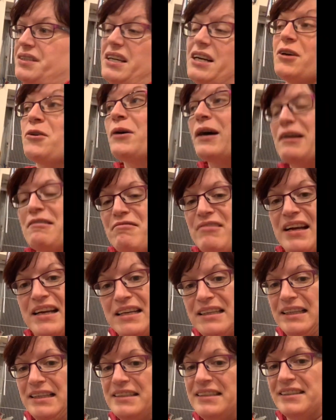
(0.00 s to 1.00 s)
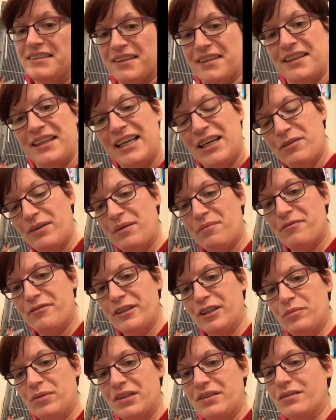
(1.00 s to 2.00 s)
I'll quite regularly sit on here when I'm
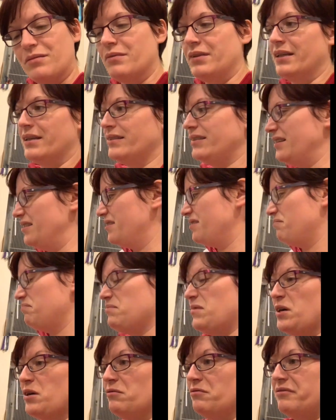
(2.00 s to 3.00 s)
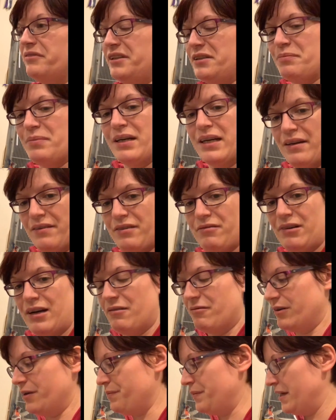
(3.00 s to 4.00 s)
filming something because it's the comfiest part of the
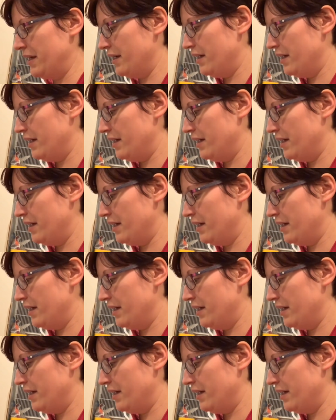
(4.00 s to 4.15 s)
rat room.